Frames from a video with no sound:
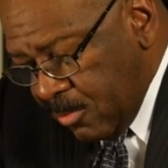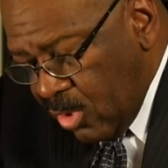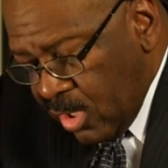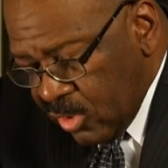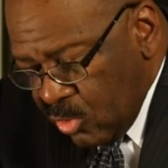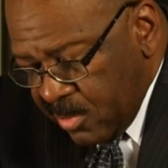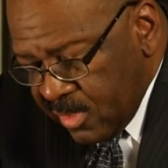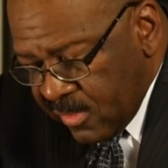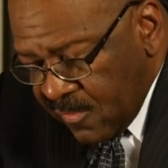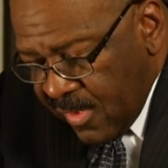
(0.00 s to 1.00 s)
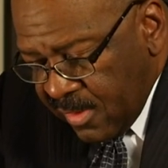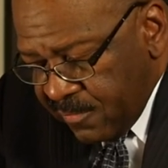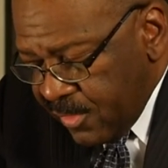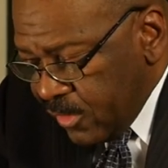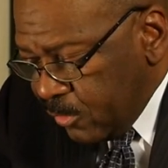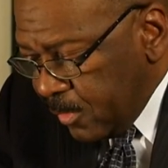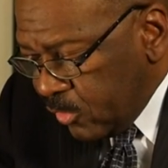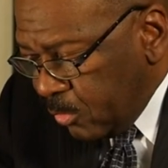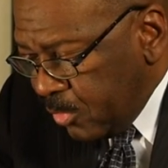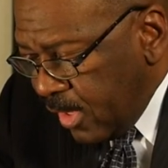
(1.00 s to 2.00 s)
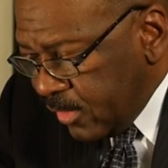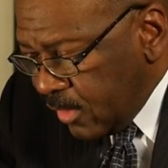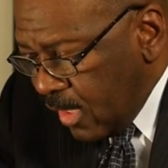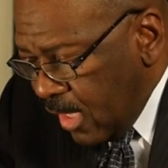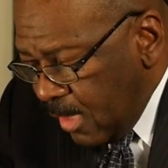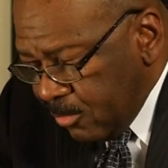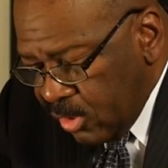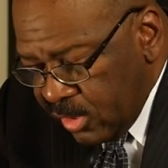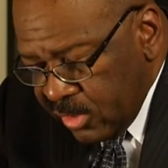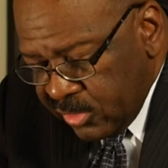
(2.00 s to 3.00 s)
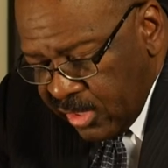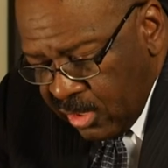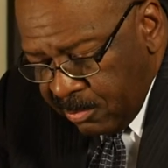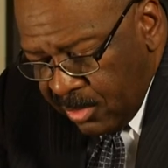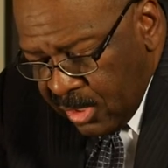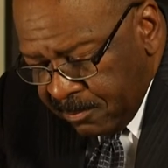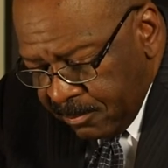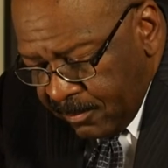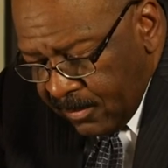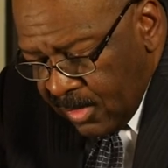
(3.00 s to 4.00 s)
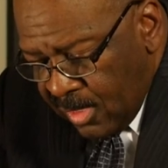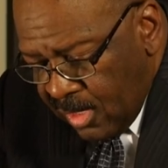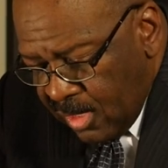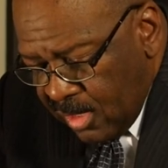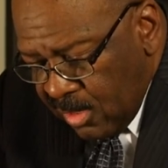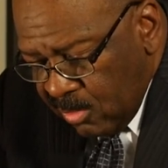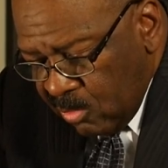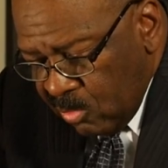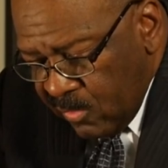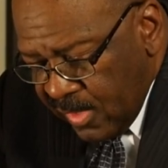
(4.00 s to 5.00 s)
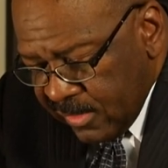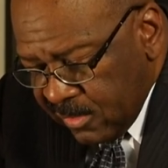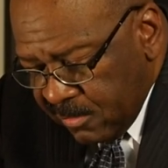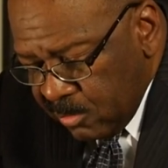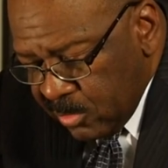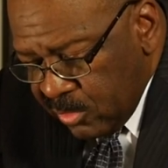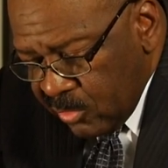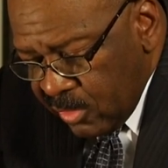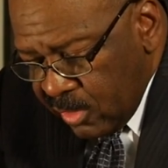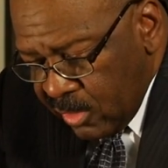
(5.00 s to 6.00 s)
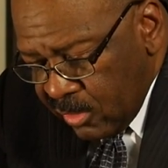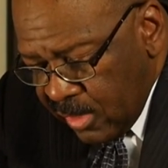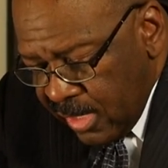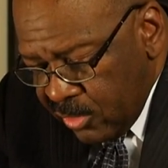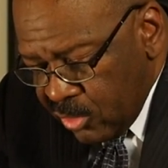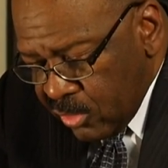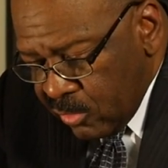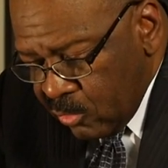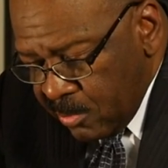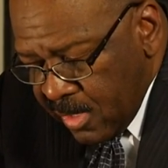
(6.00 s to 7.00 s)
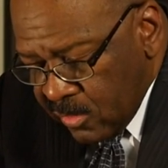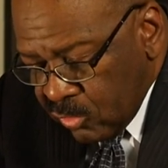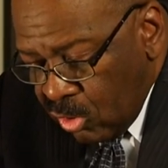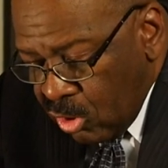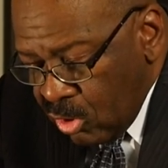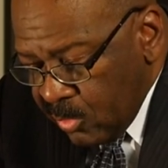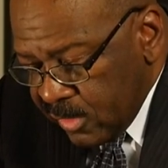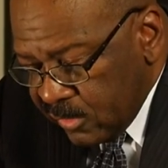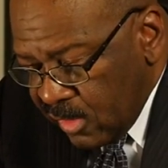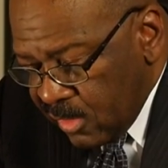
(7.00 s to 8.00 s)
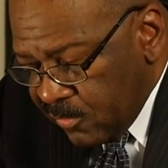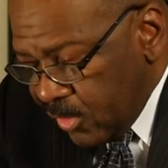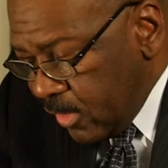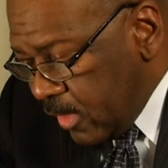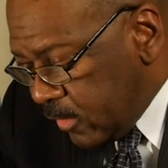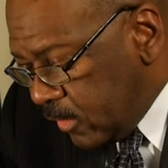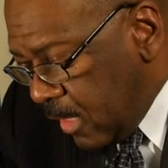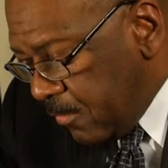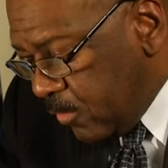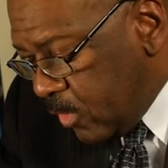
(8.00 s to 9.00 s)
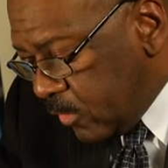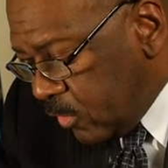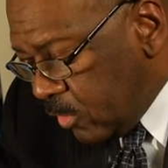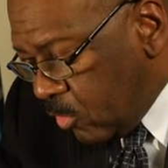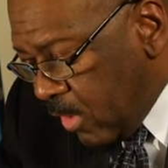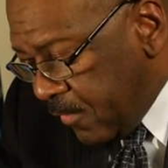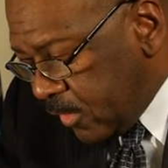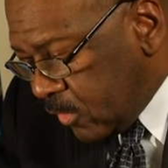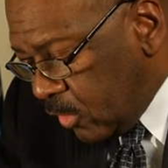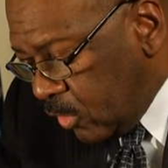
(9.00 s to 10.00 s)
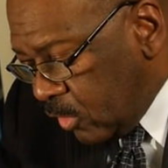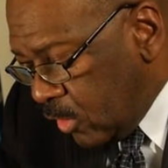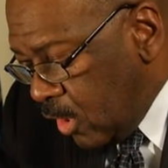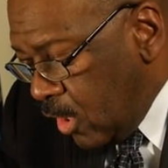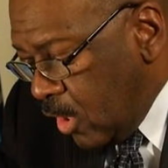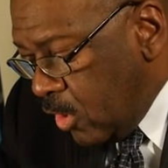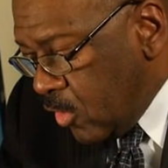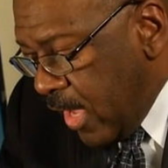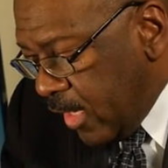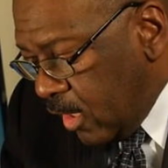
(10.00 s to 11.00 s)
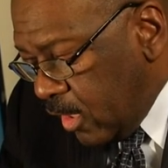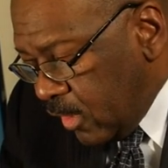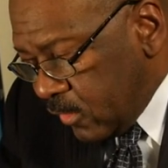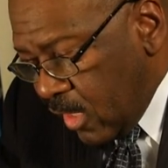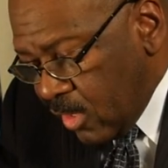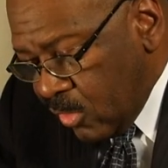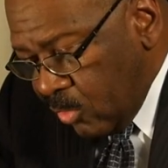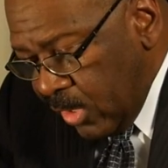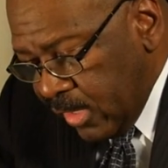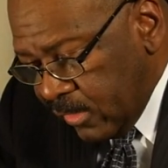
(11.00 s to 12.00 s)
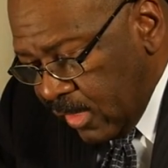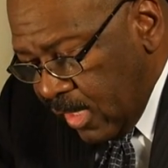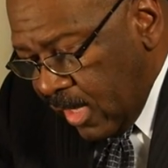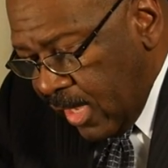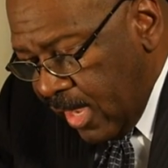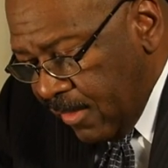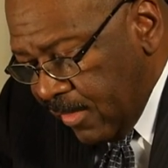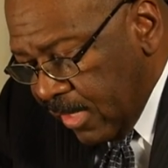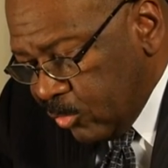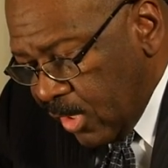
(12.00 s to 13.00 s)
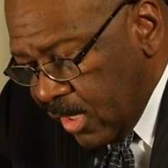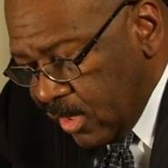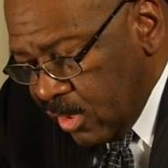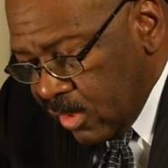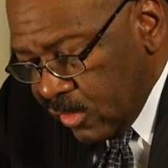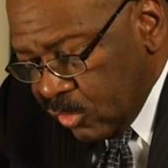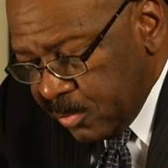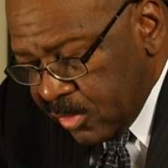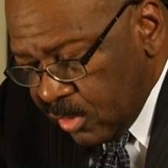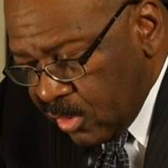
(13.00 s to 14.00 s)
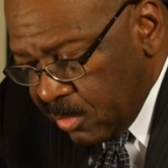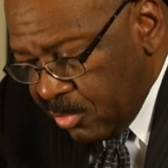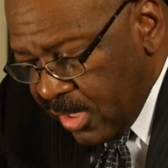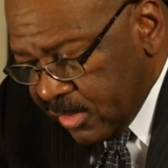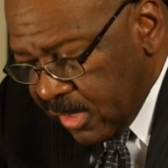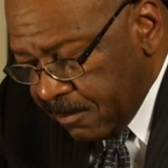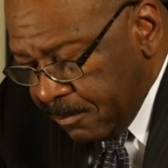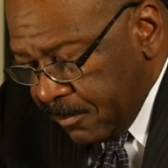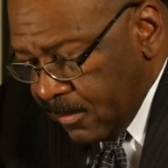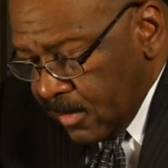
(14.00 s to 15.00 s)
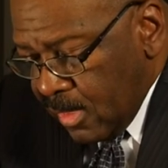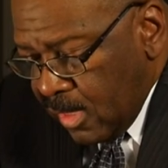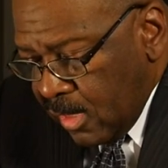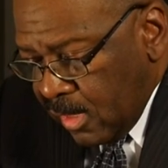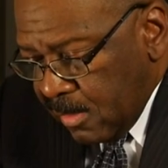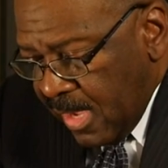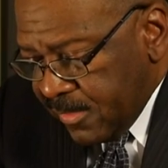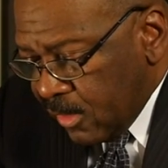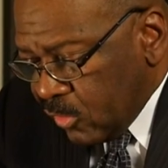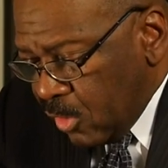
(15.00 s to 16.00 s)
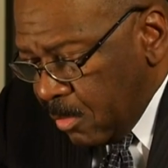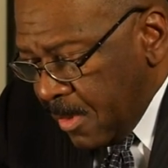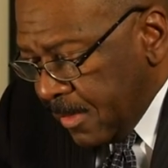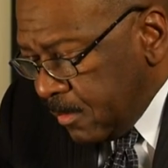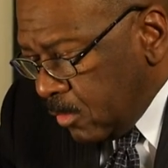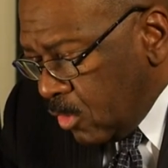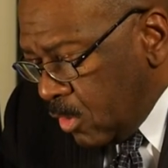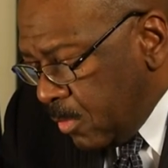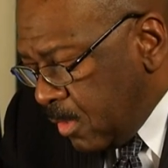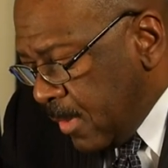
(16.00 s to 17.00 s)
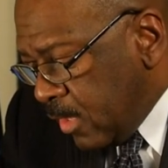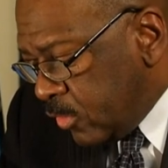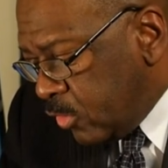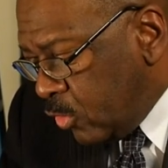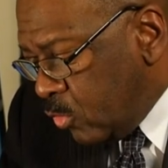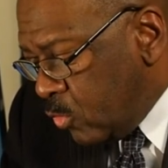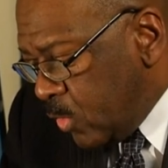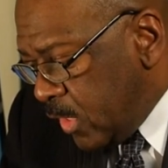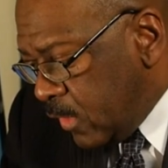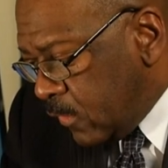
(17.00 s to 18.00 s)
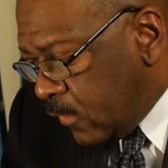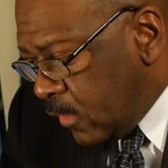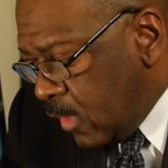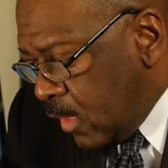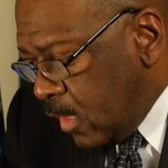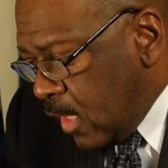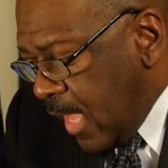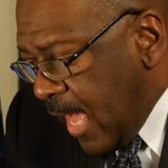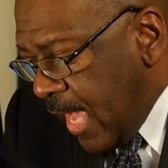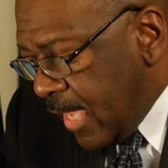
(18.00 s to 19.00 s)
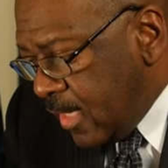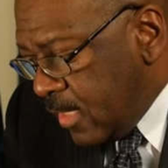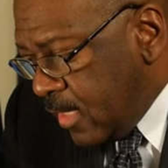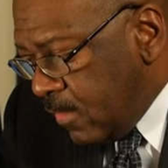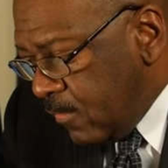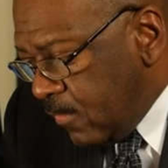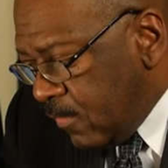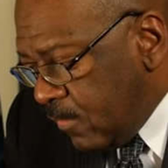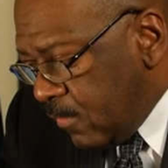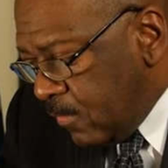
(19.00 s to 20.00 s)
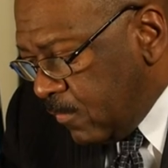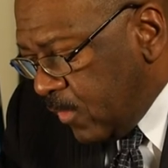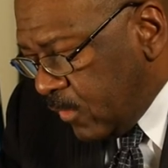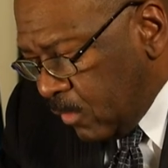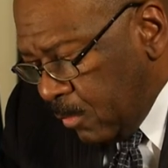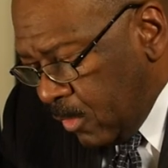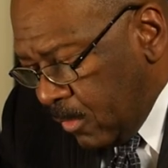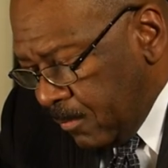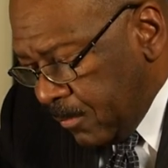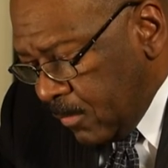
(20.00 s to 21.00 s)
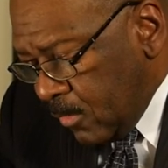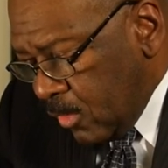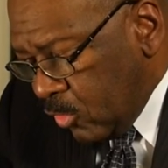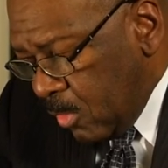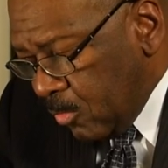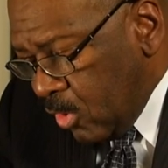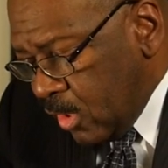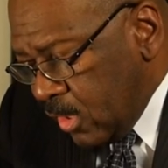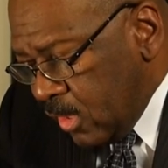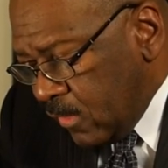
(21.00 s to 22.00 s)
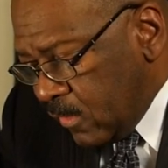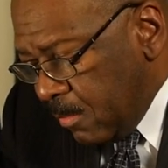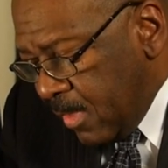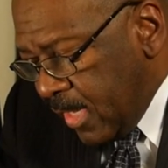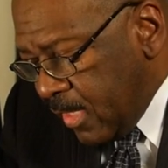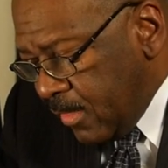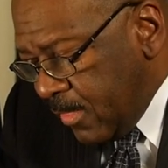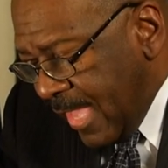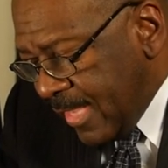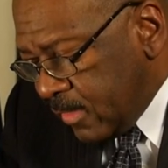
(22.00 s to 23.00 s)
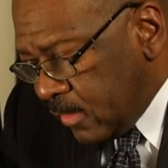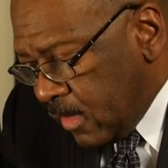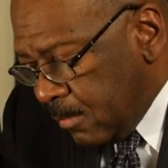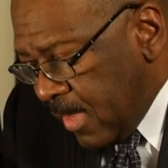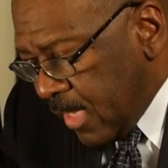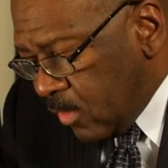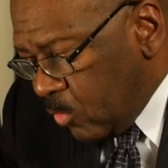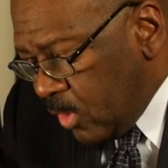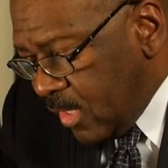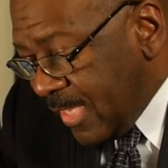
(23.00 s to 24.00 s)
Well, I'm calling you because I've got a very special project I'm going to need your help on. We've got something we're doing here, and your group has always done a very nice job for us. Your graphics are good, your analytics are great, and that's what I need on this particular project. I think it's going to be about 2 weeks, highly visible, so I'm going to need somebody that I can